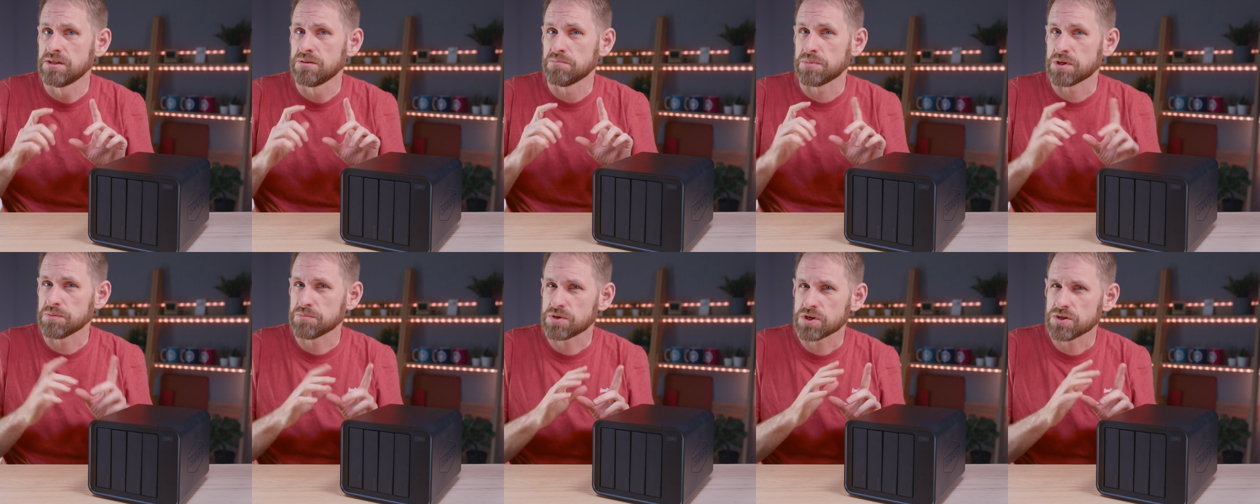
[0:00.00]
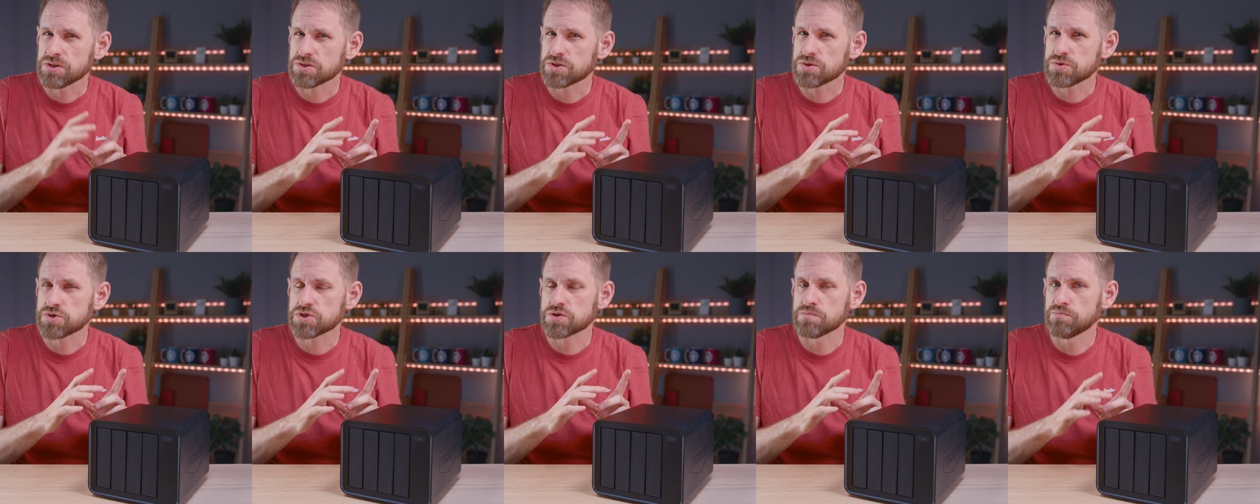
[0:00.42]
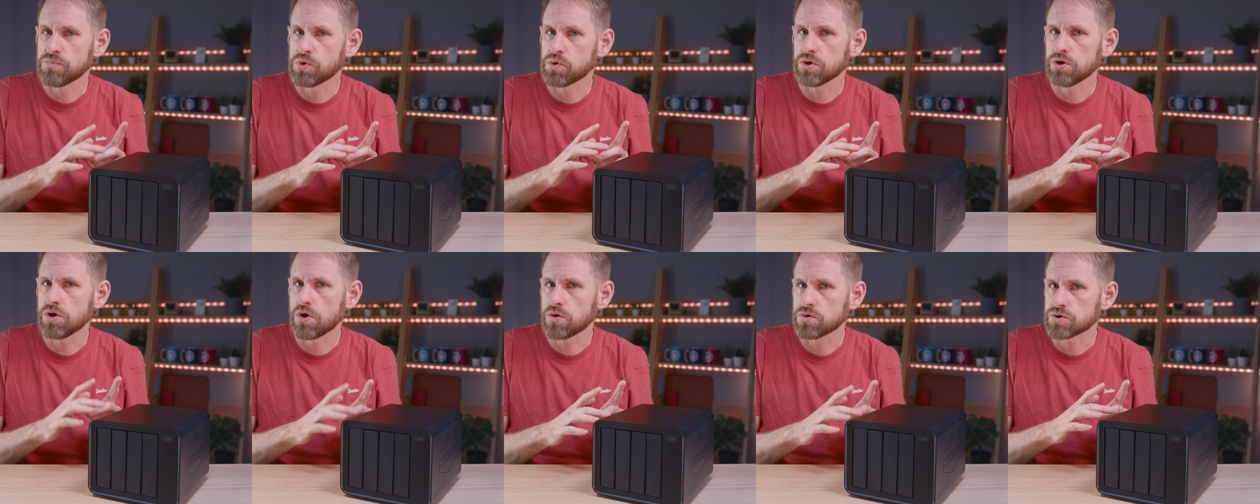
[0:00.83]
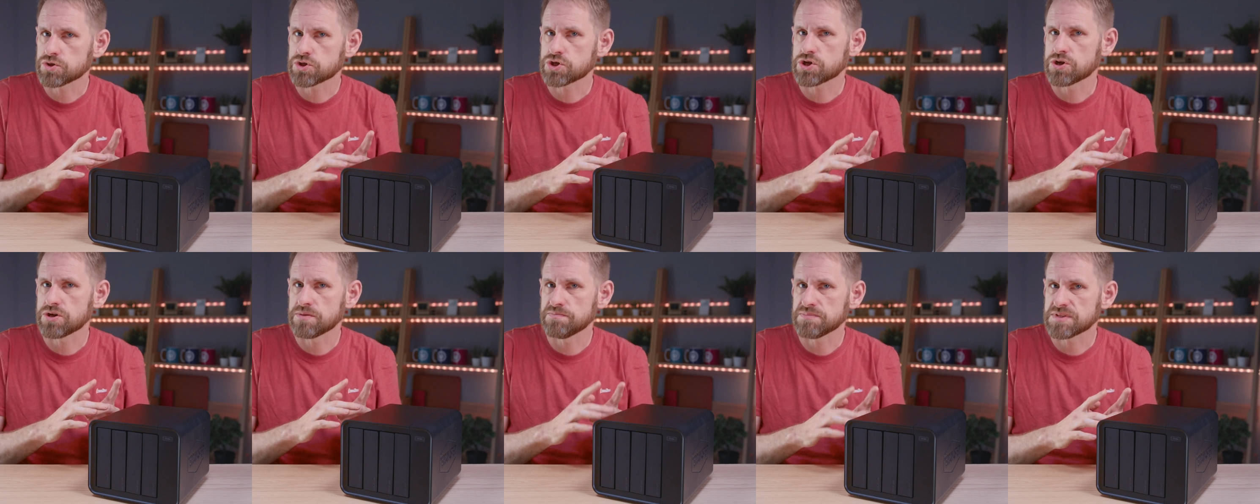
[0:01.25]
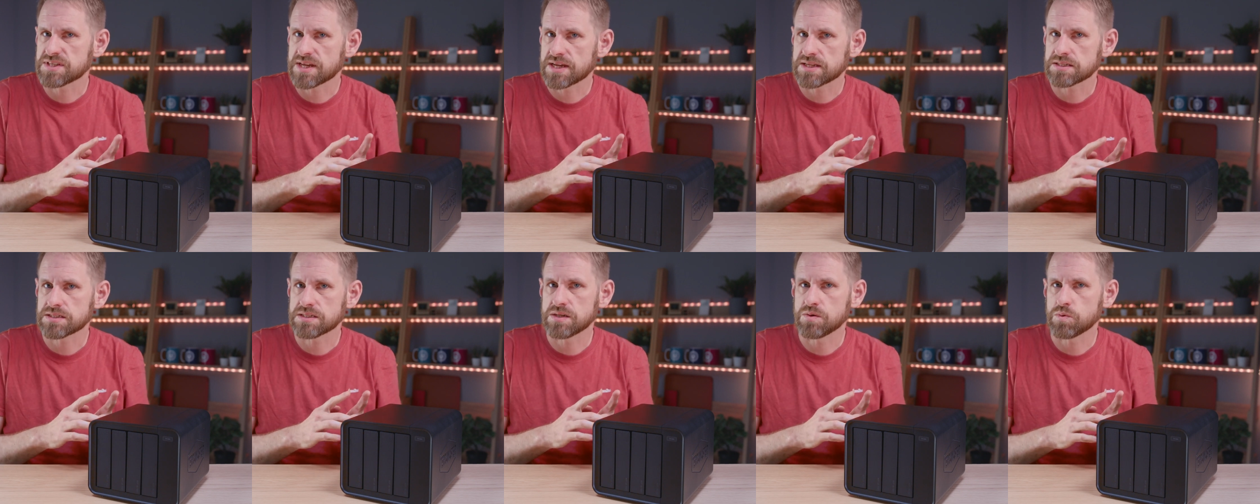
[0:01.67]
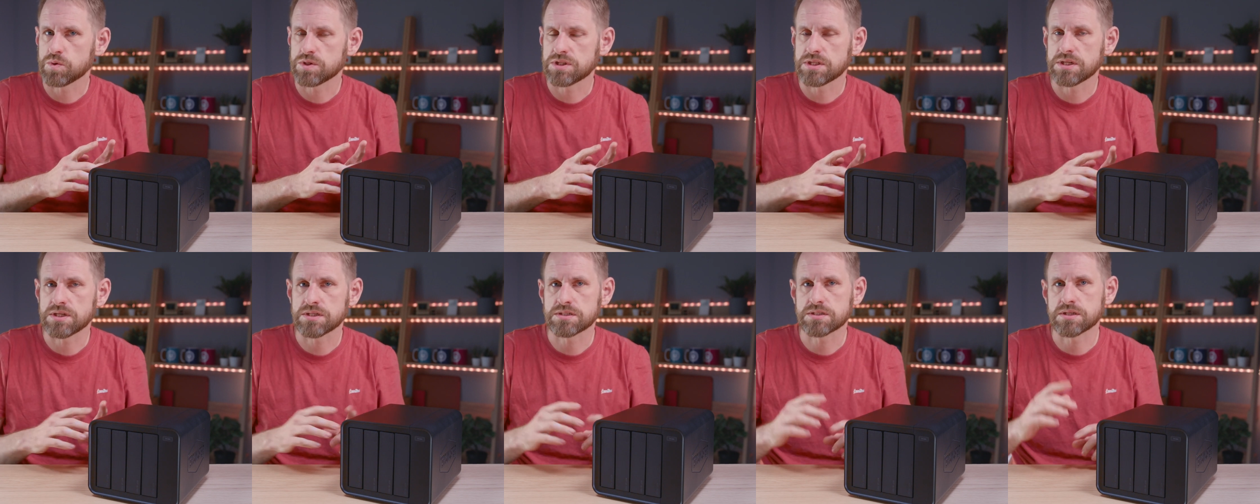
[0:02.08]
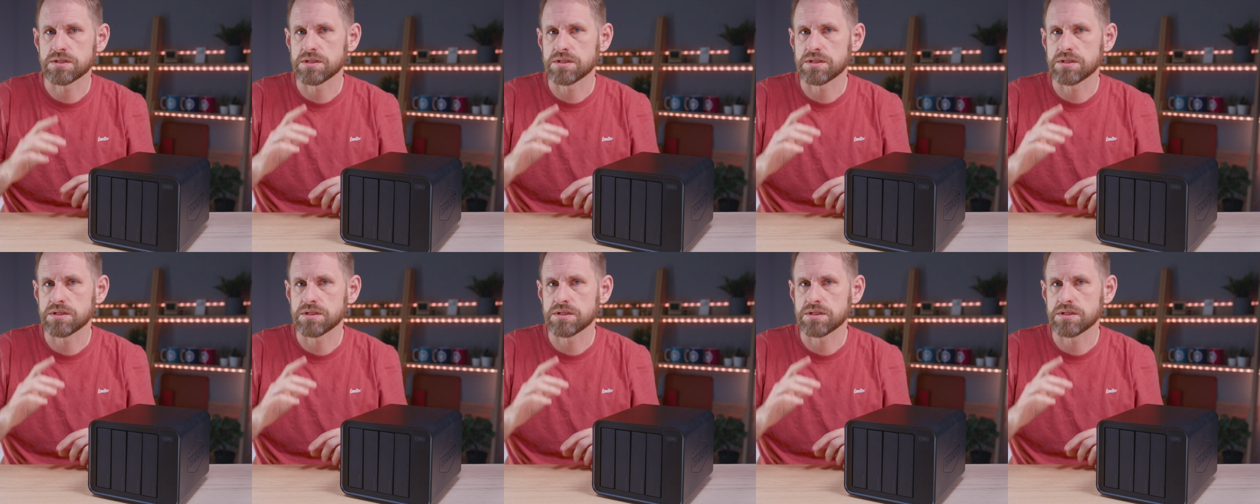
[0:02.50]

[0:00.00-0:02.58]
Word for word: But I'm going to do some more long-term testing with this,